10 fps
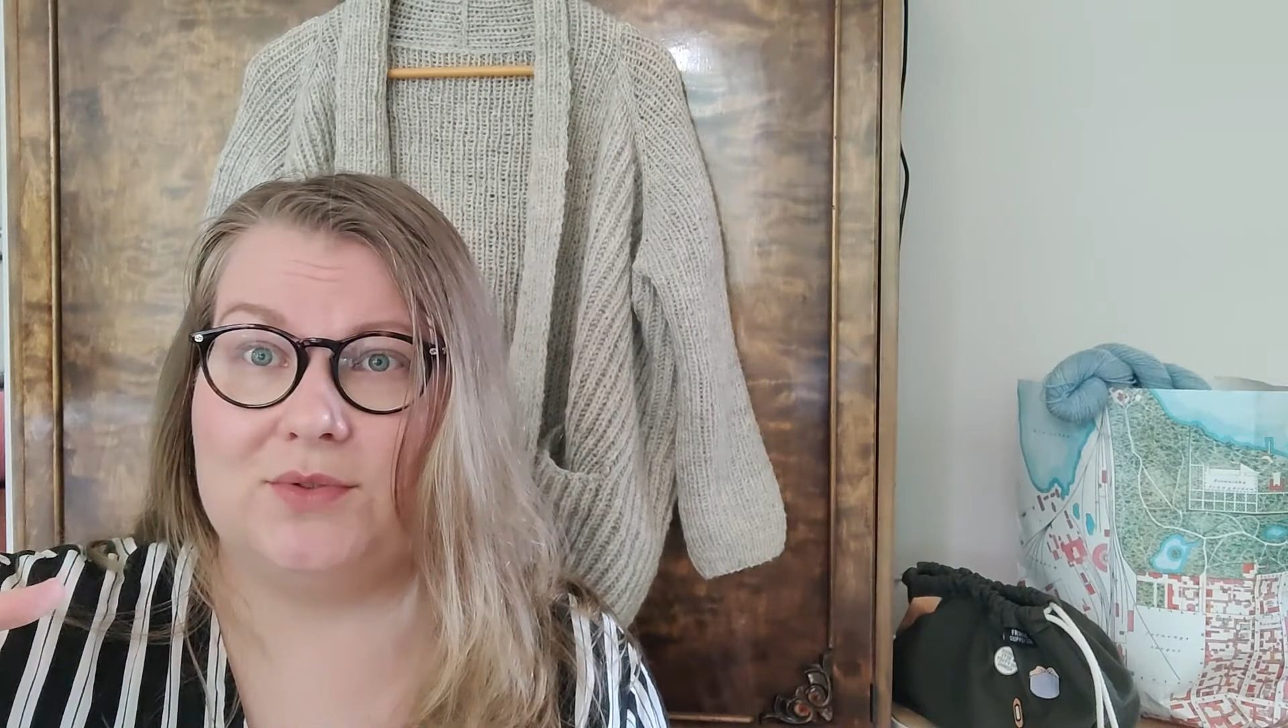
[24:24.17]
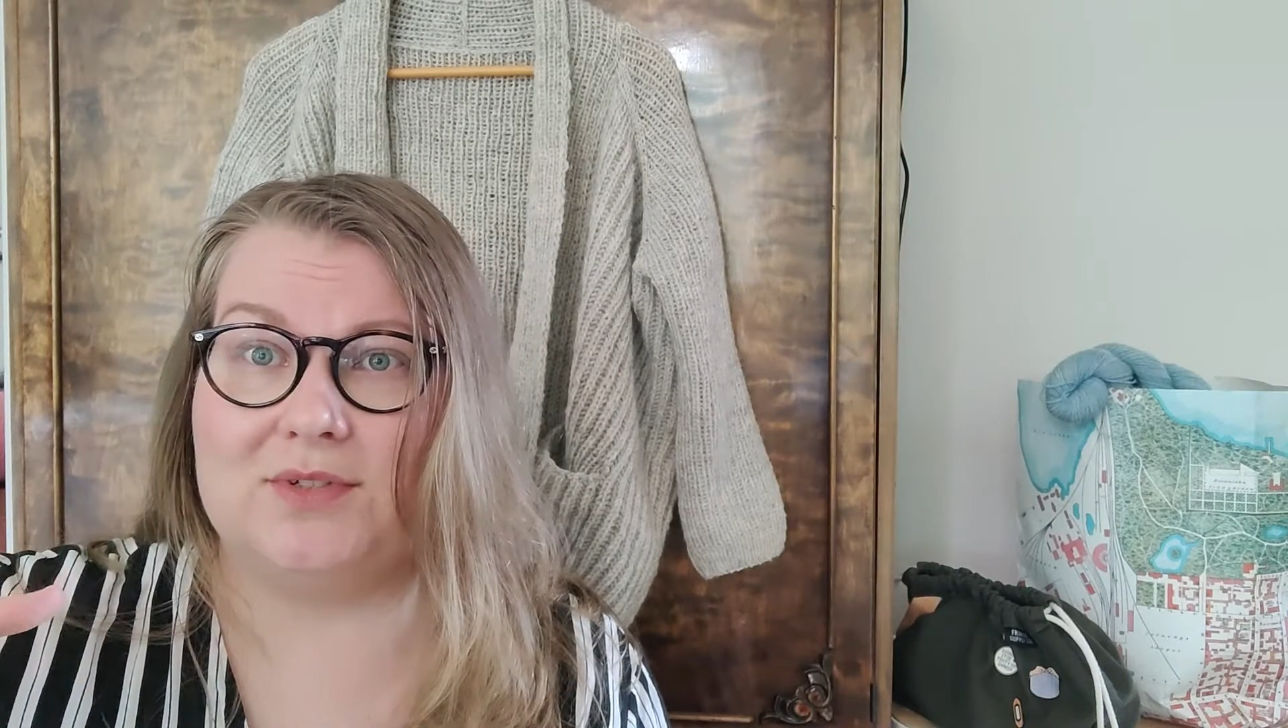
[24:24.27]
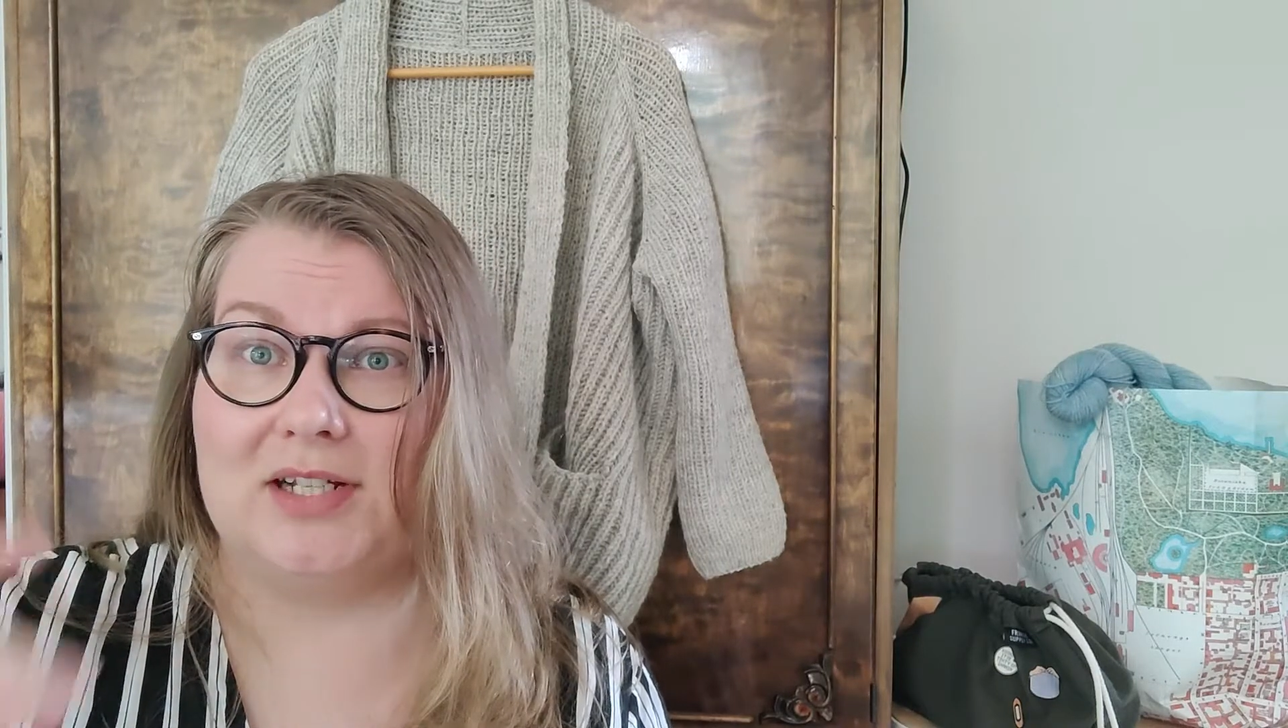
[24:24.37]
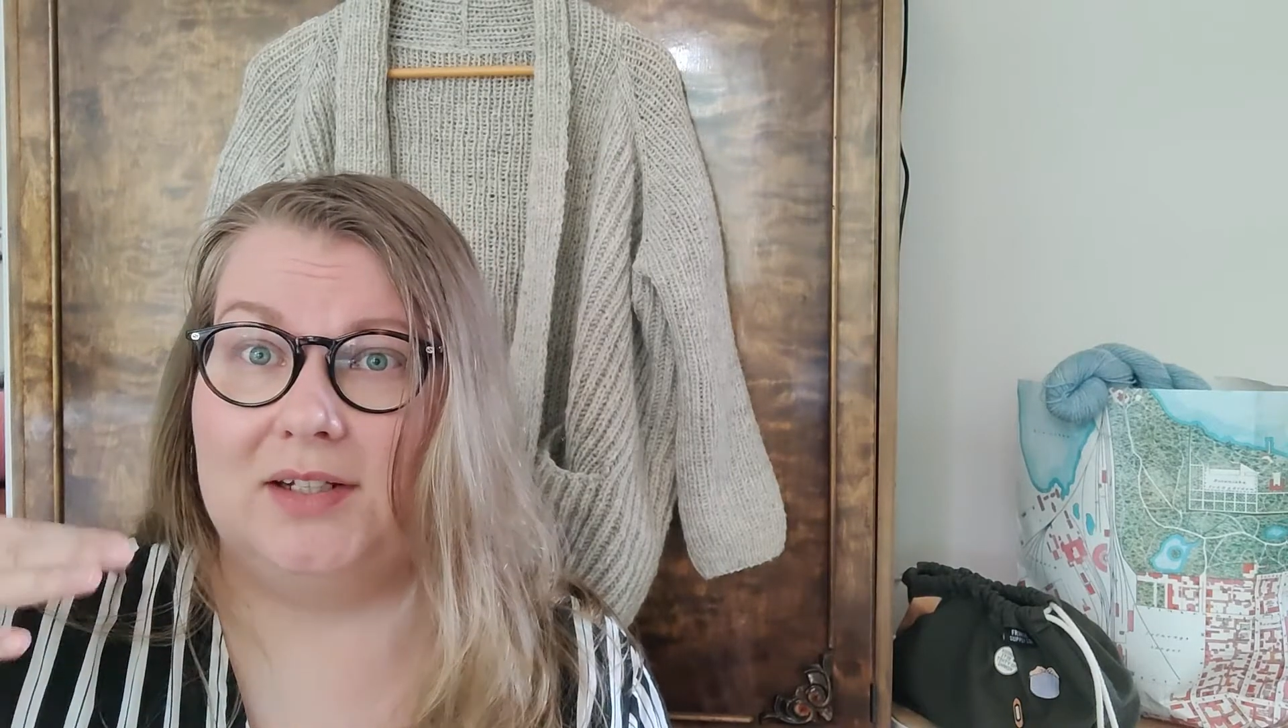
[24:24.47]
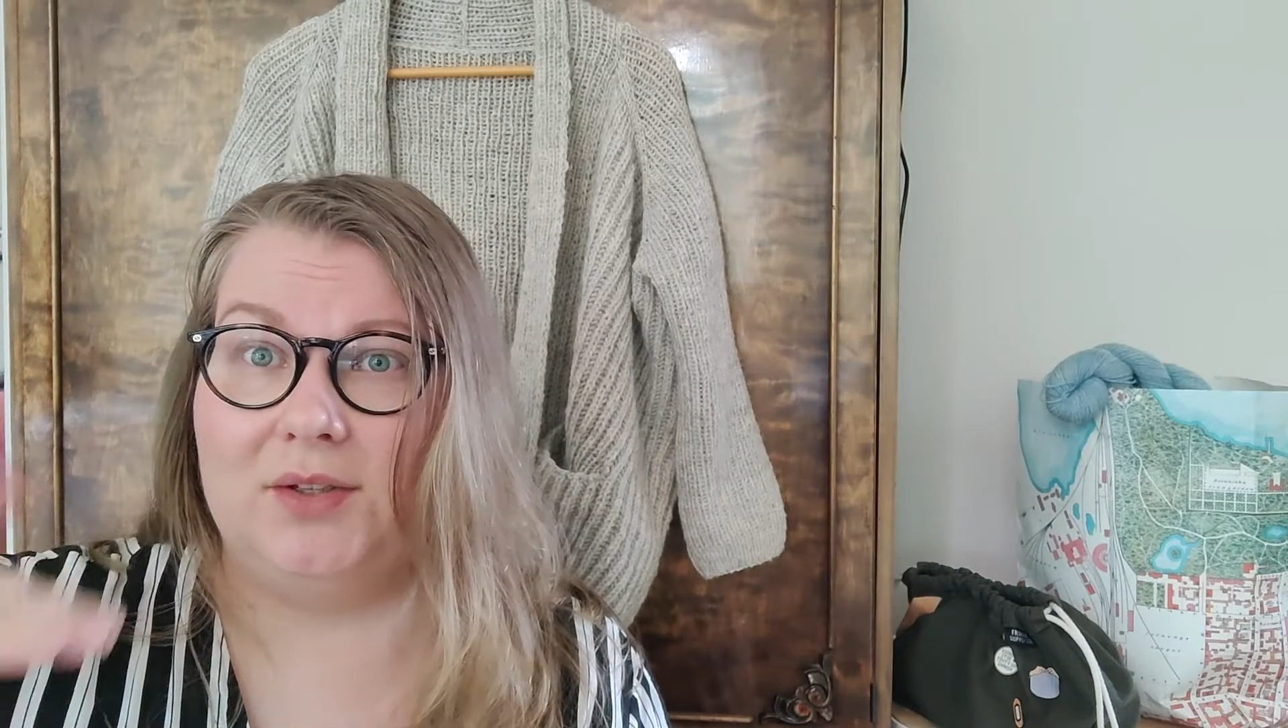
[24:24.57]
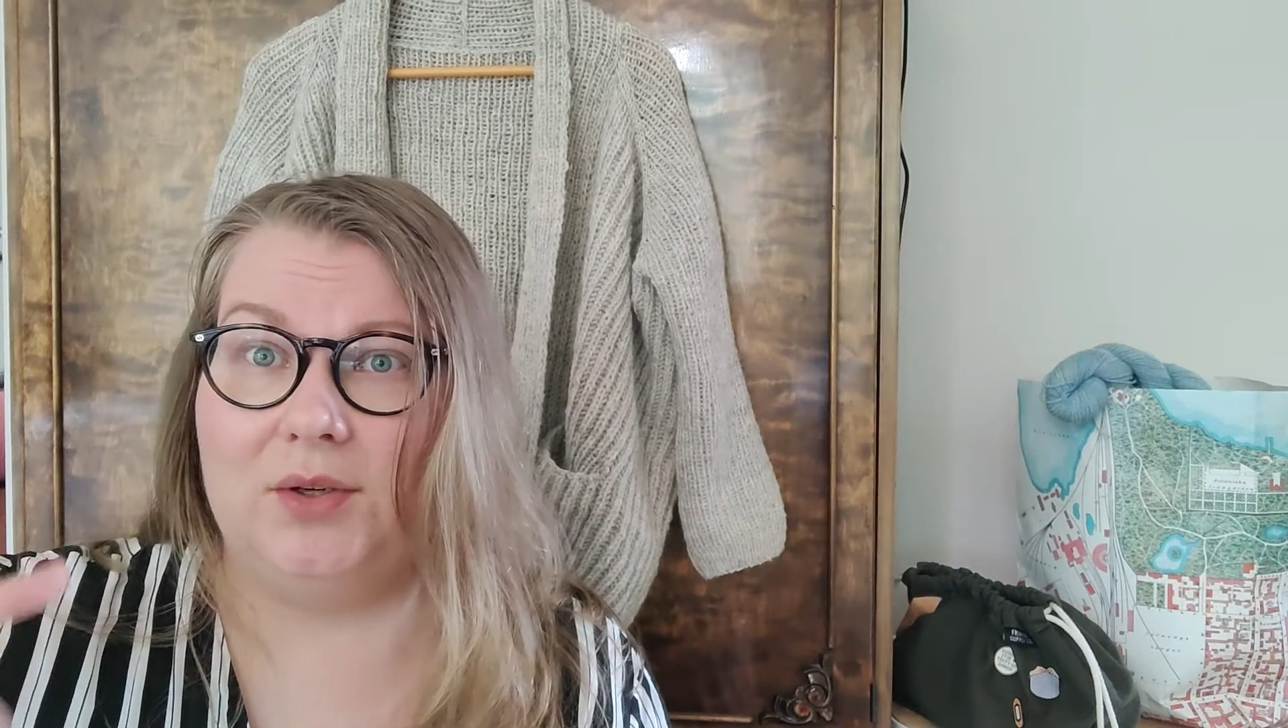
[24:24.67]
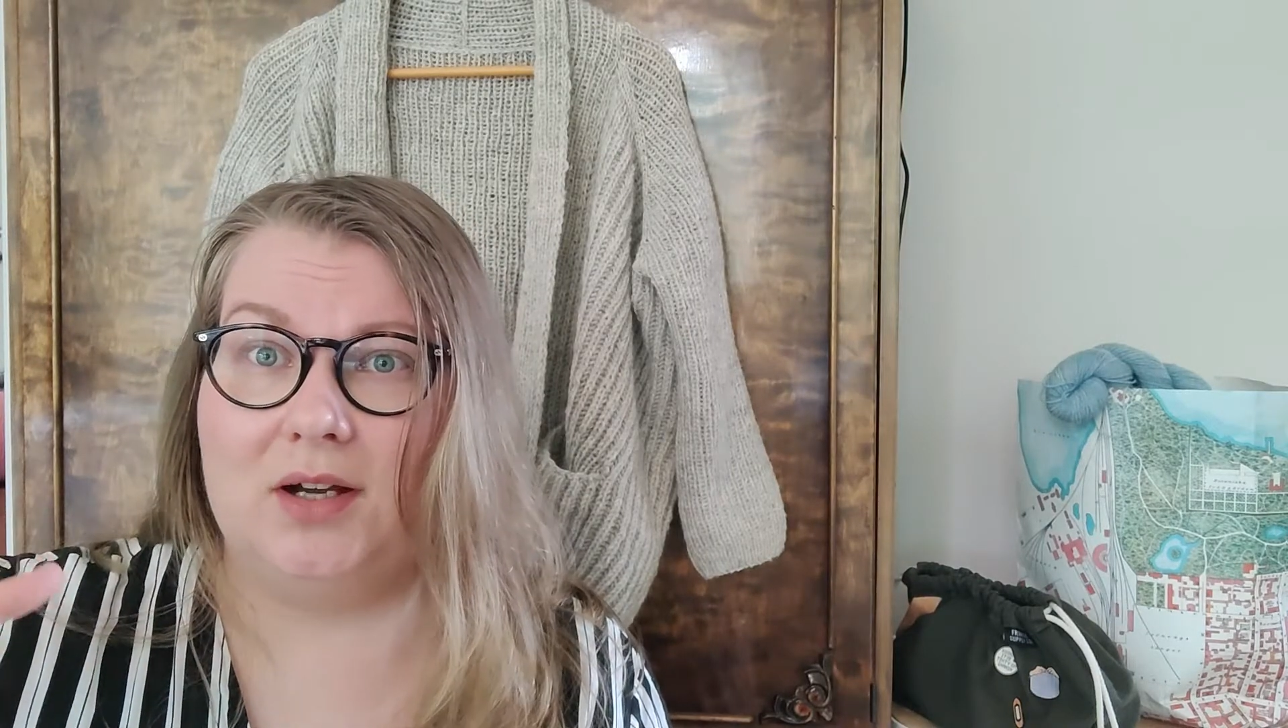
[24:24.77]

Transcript: tell you